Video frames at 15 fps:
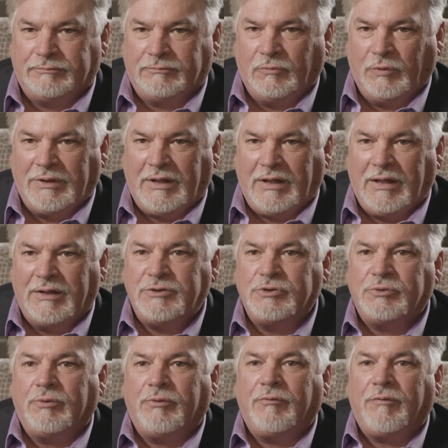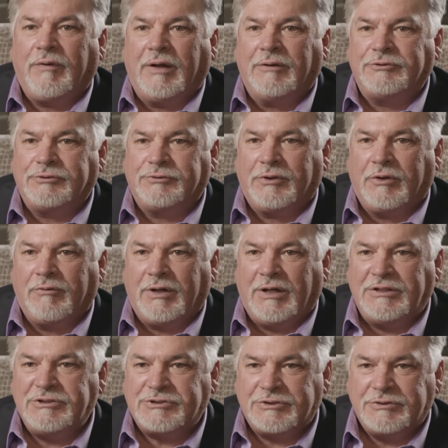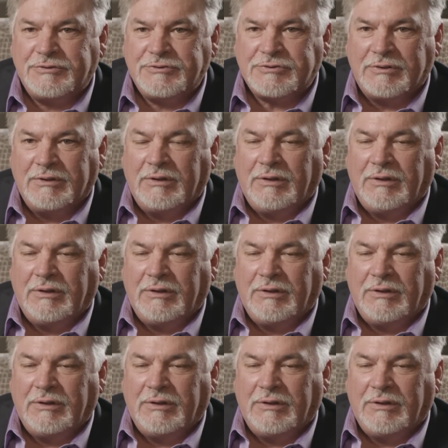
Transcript: We can't do it without your donations